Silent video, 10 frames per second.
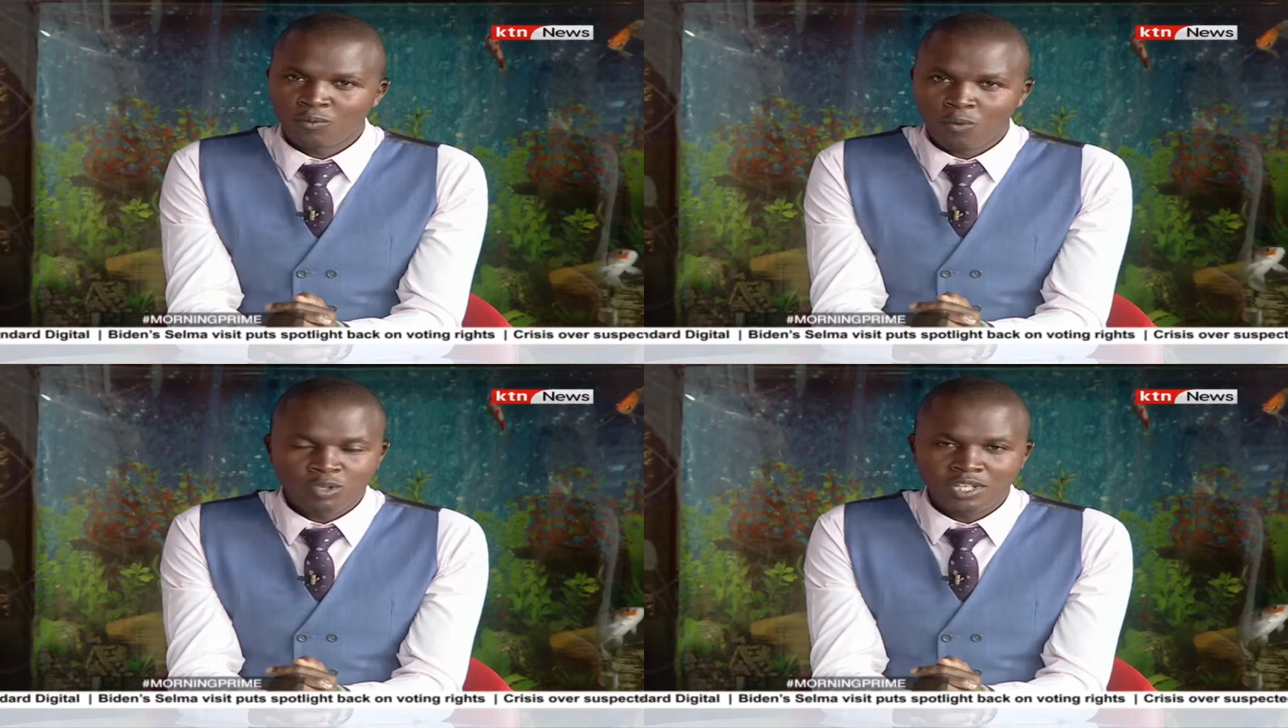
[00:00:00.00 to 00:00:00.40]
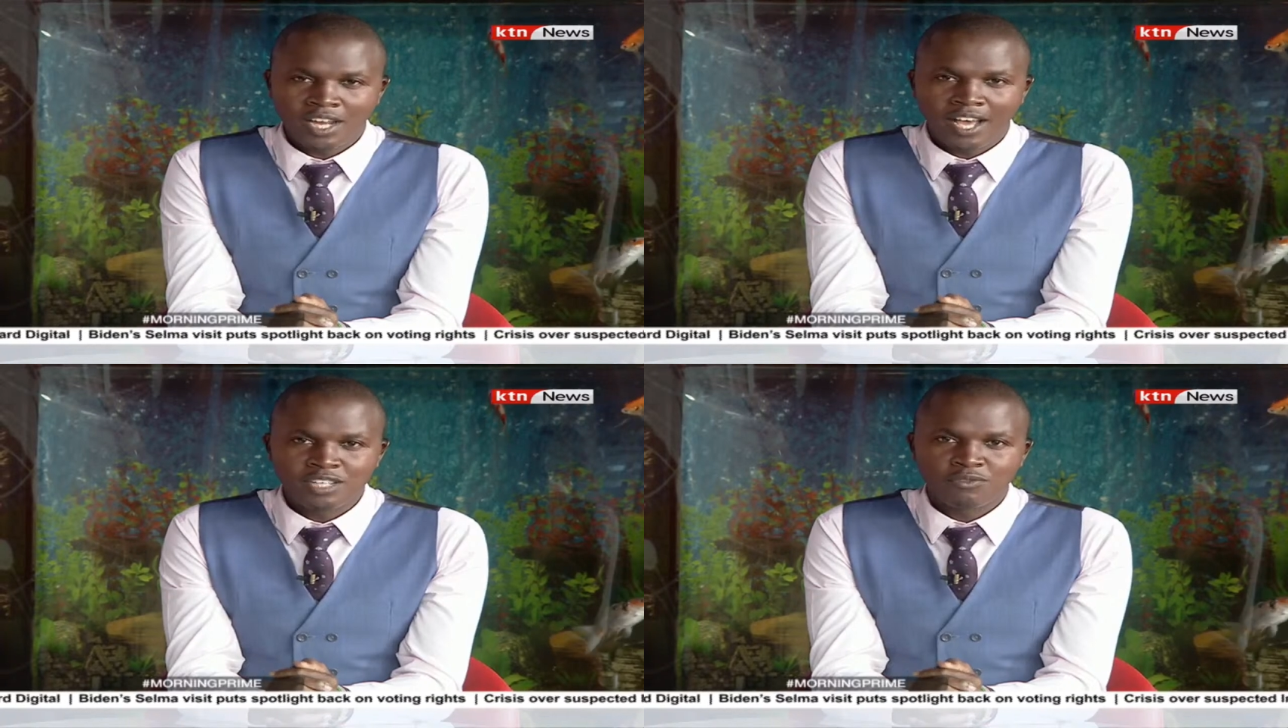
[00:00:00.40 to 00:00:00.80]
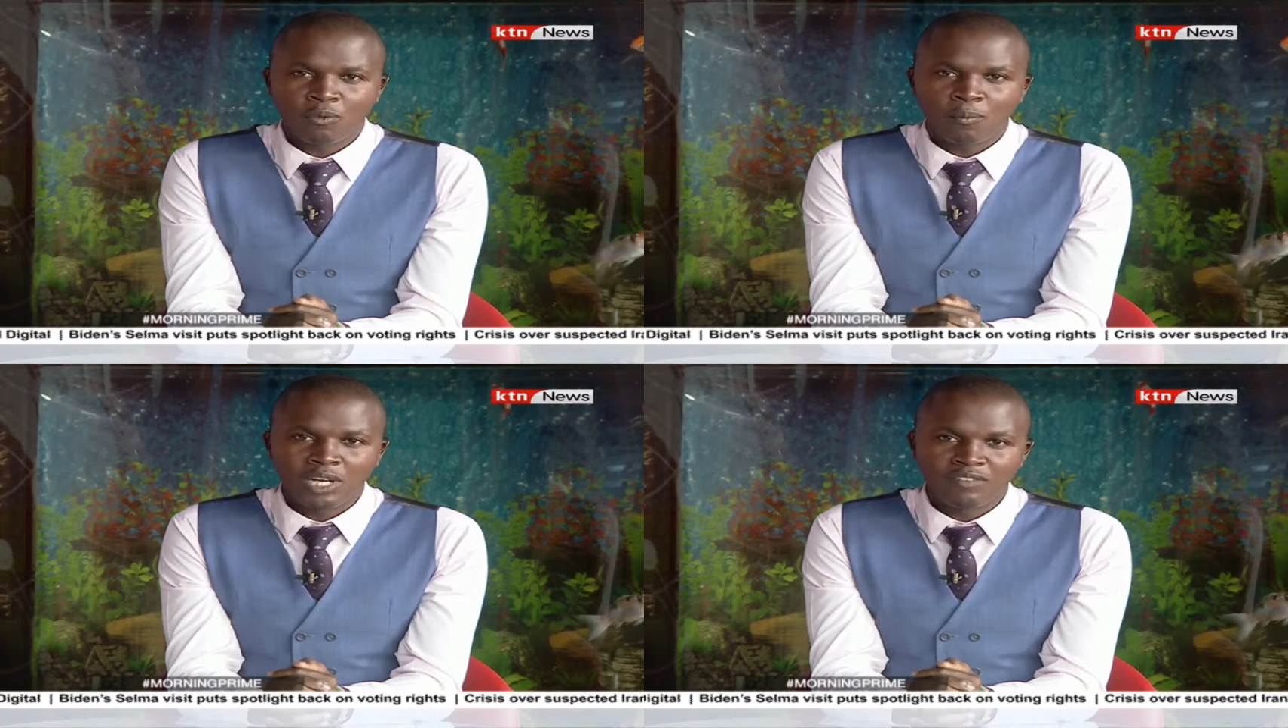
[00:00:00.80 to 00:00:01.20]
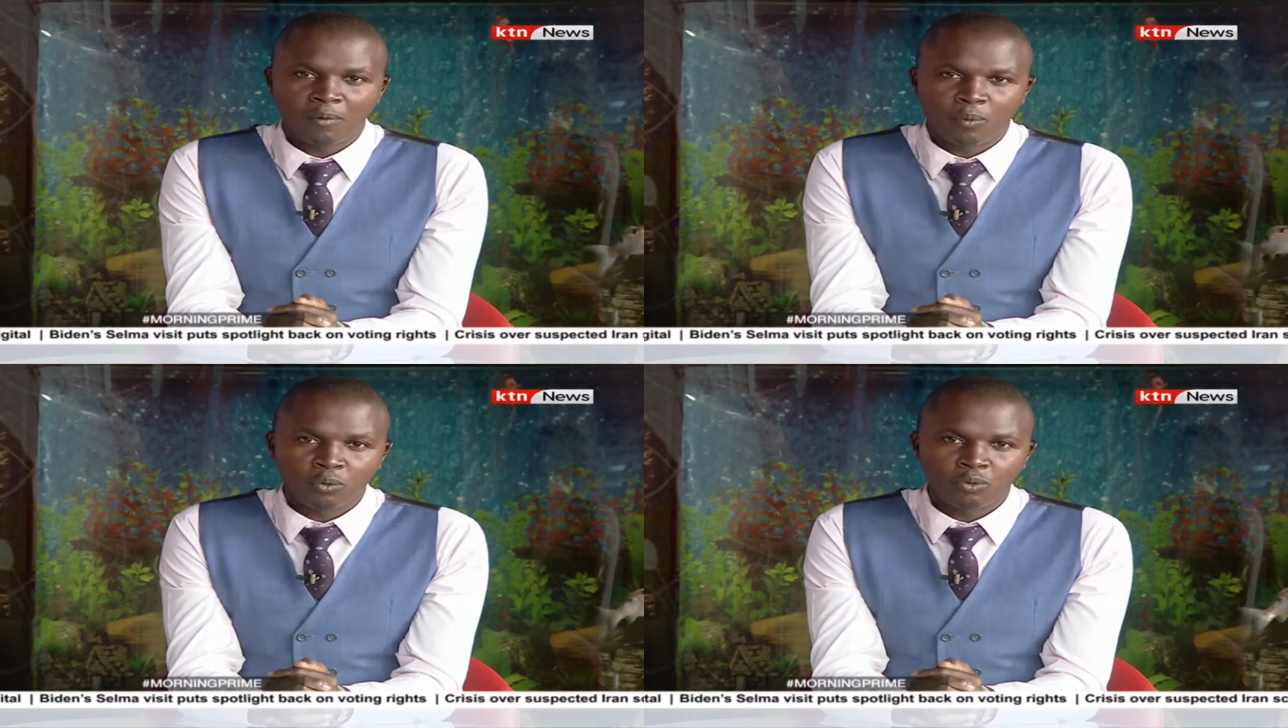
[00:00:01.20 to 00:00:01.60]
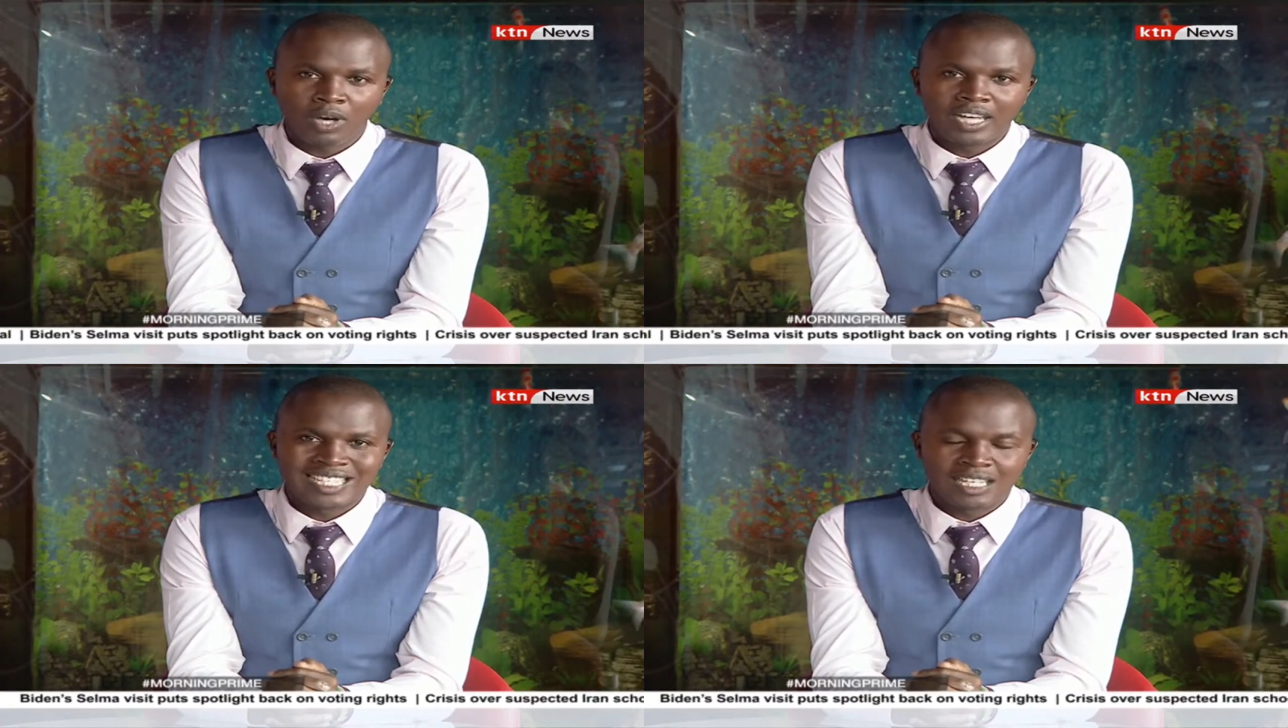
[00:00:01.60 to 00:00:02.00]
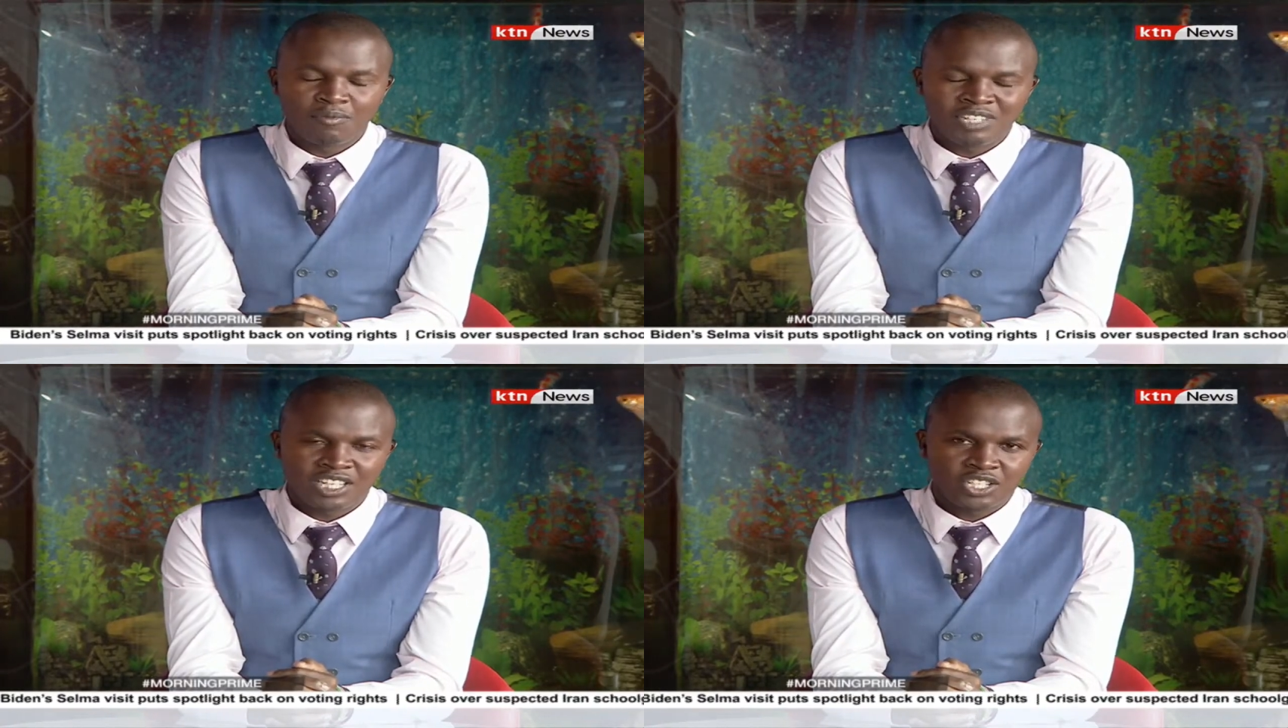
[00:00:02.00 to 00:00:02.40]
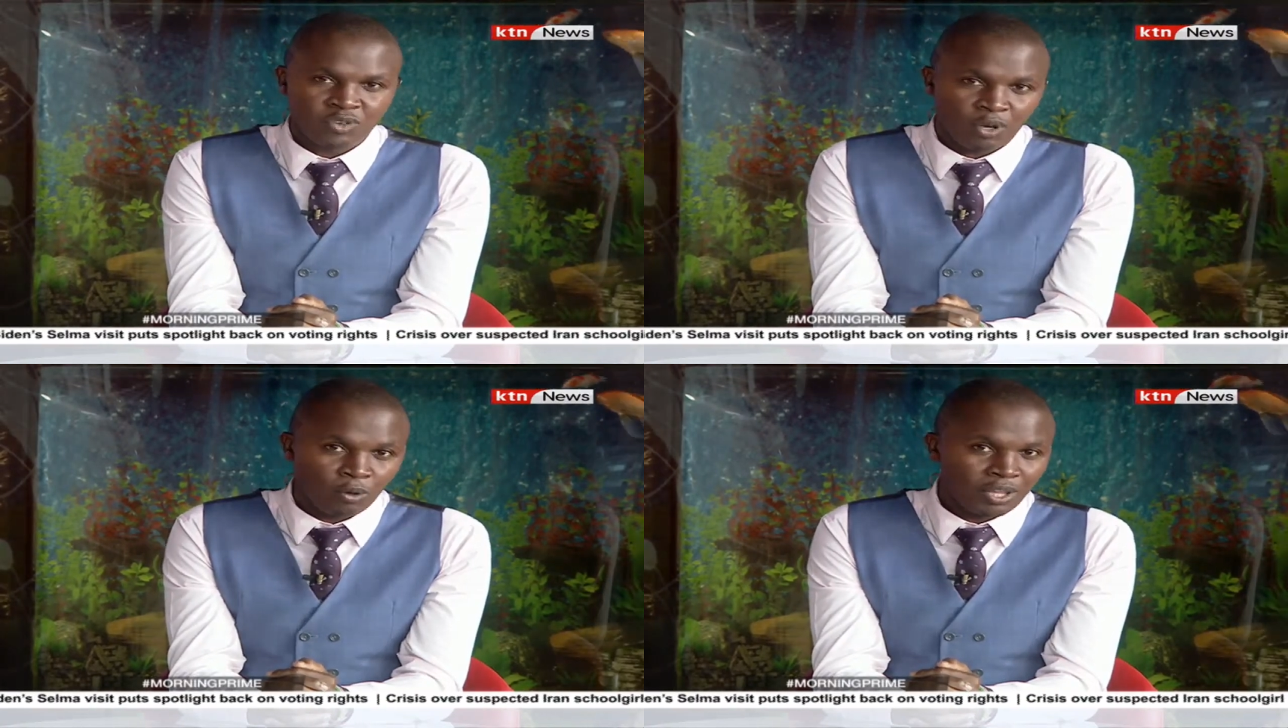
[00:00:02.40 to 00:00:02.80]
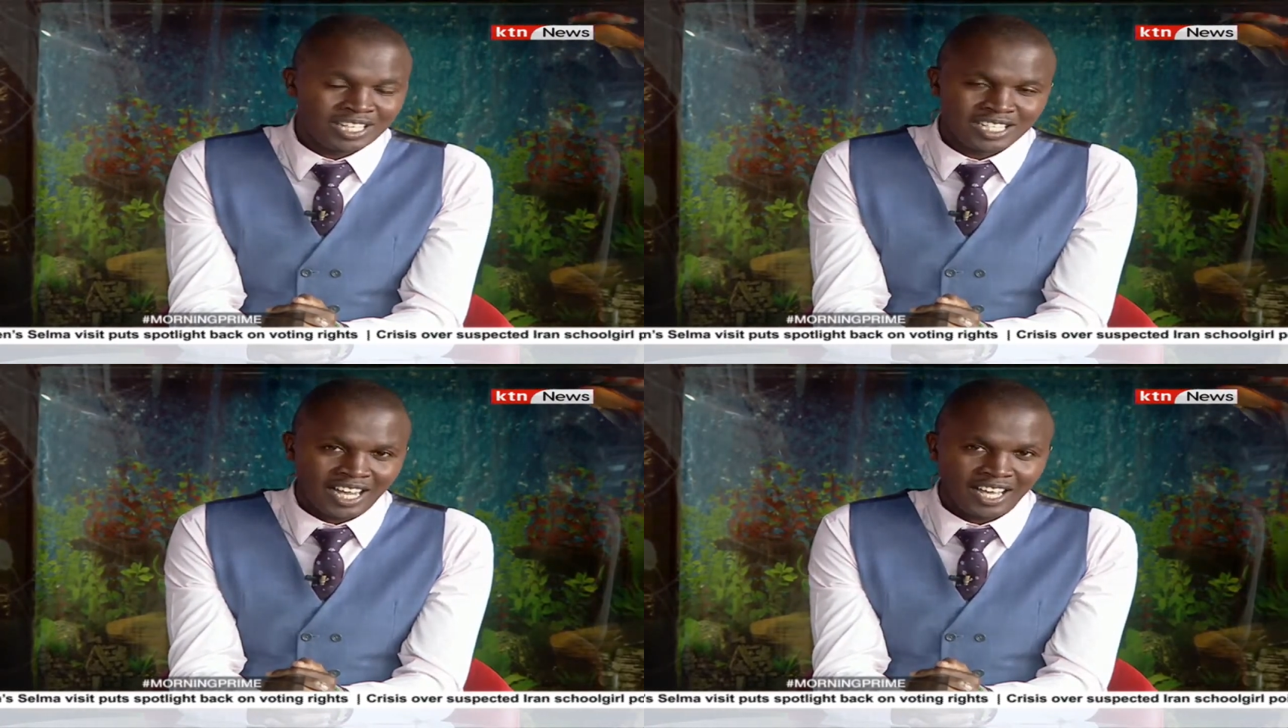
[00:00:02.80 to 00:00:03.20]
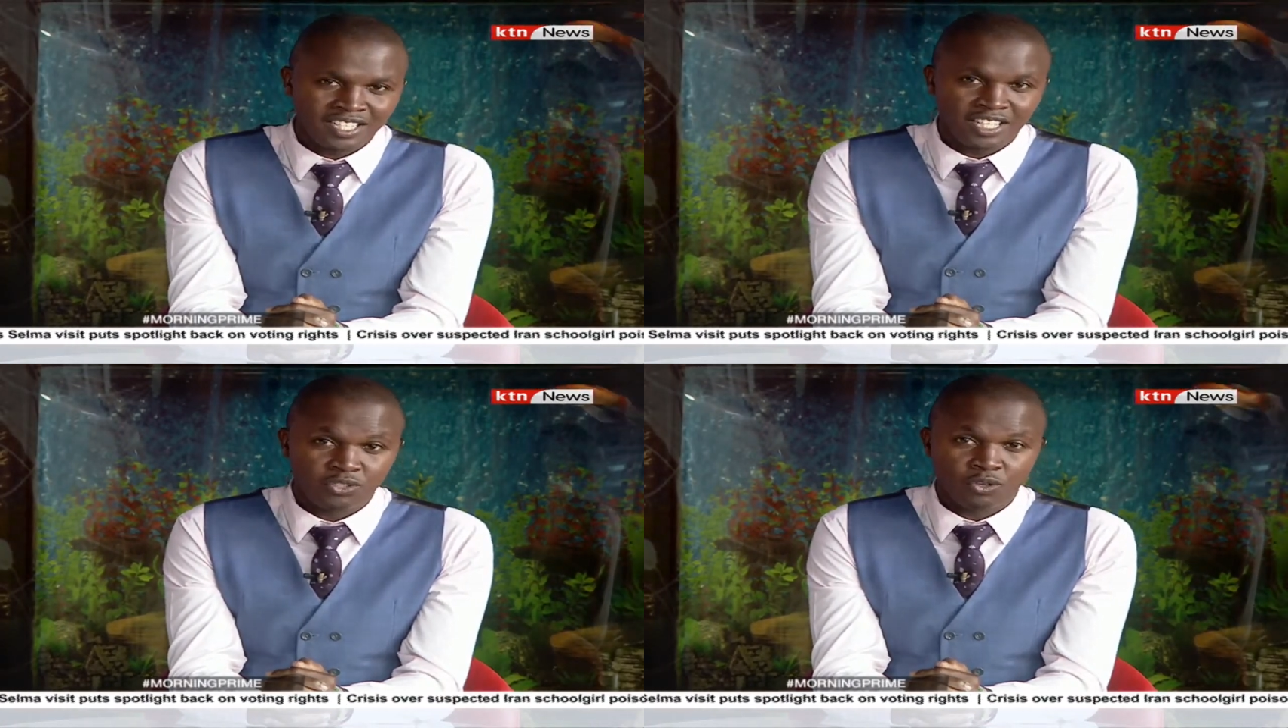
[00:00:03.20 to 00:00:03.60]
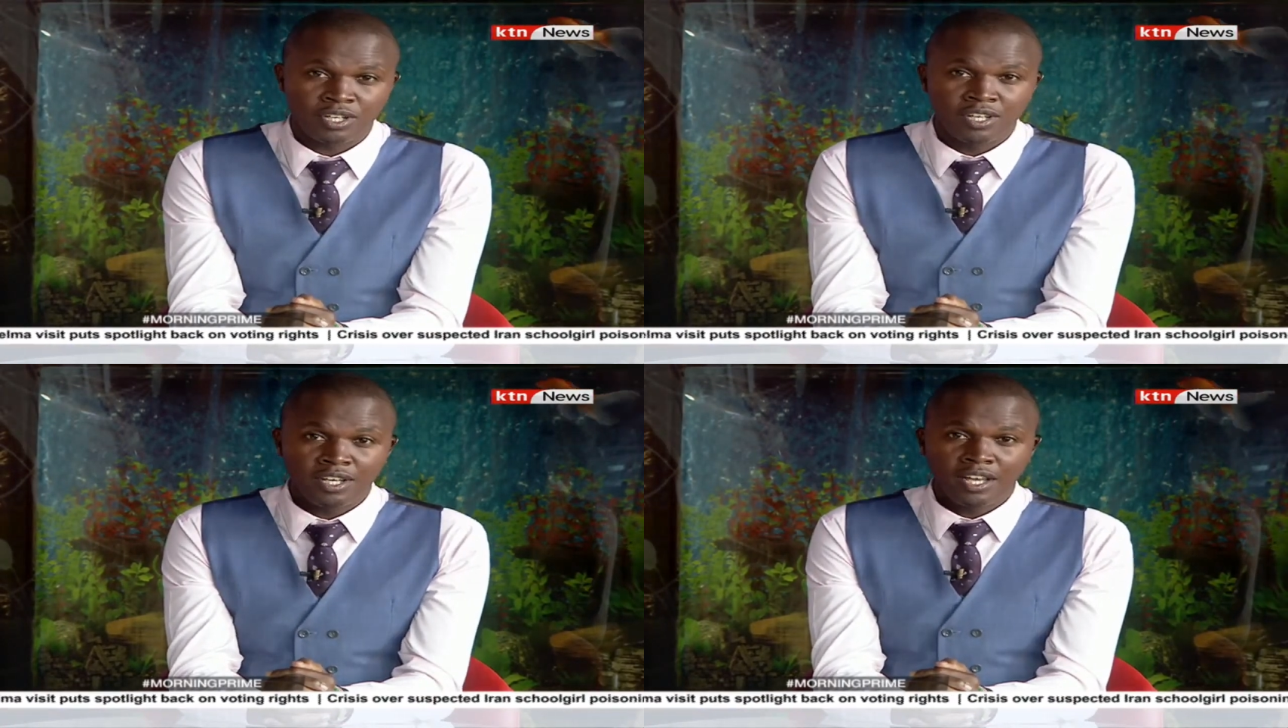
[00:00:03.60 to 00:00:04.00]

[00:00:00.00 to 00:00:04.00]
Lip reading: What a night from Liverpool, a team which has struggled the entire season,